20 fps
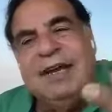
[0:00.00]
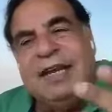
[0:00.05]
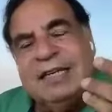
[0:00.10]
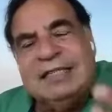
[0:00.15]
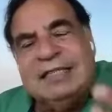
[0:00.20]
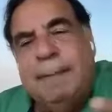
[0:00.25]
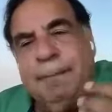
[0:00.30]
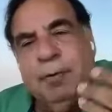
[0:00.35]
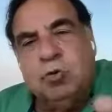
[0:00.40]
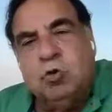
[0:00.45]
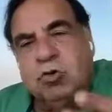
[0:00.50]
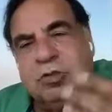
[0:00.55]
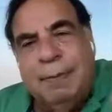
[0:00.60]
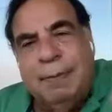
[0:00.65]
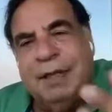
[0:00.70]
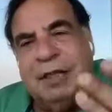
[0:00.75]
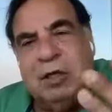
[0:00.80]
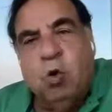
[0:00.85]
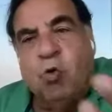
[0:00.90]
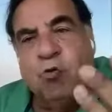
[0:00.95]
an example to
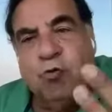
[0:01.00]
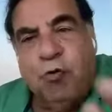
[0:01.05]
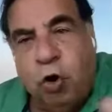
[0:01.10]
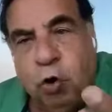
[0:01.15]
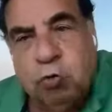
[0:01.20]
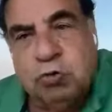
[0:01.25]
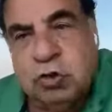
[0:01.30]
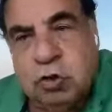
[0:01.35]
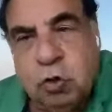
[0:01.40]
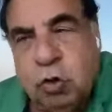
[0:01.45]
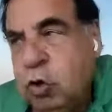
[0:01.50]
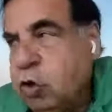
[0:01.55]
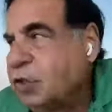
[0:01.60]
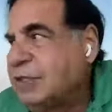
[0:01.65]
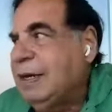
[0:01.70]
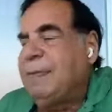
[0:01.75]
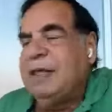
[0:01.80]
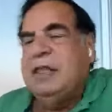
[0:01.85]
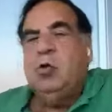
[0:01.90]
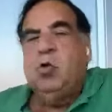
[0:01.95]
somebody who follows you,
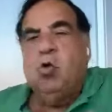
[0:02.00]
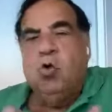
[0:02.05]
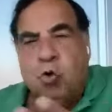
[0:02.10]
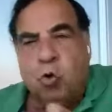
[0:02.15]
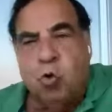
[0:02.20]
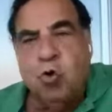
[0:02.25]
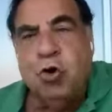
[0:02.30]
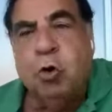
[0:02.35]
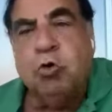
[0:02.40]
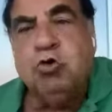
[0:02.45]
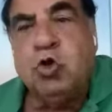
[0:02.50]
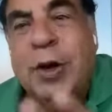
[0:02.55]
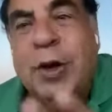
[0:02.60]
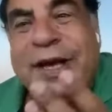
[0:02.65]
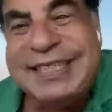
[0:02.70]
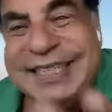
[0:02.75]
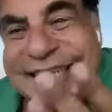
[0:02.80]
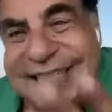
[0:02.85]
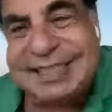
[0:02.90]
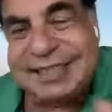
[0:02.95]
somebody who, who knows you
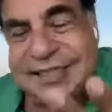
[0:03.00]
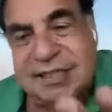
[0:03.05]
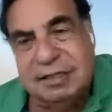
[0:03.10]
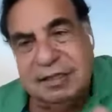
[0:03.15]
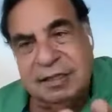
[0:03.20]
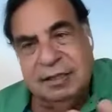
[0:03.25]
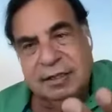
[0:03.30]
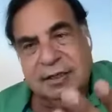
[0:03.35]
exist.